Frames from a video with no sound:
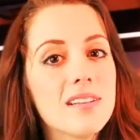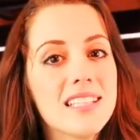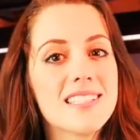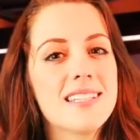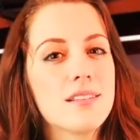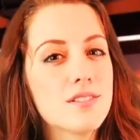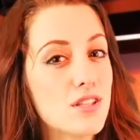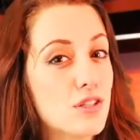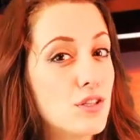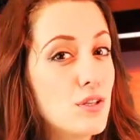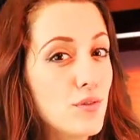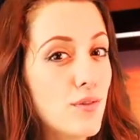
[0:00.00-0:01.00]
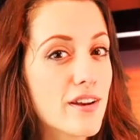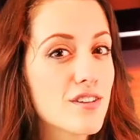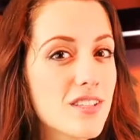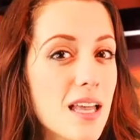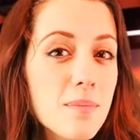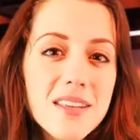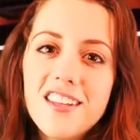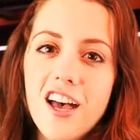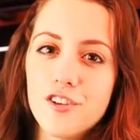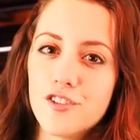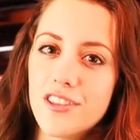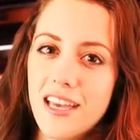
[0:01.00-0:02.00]
let's announce the 2 runners-up in the
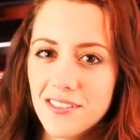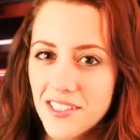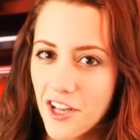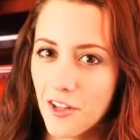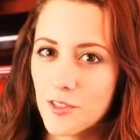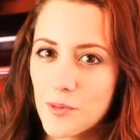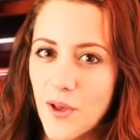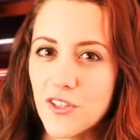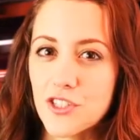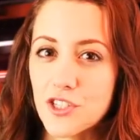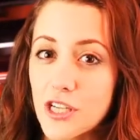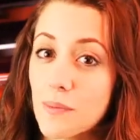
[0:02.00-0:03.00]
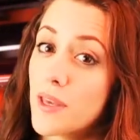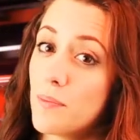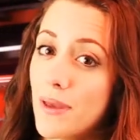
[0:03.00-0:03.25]
$100,000 sponsorship,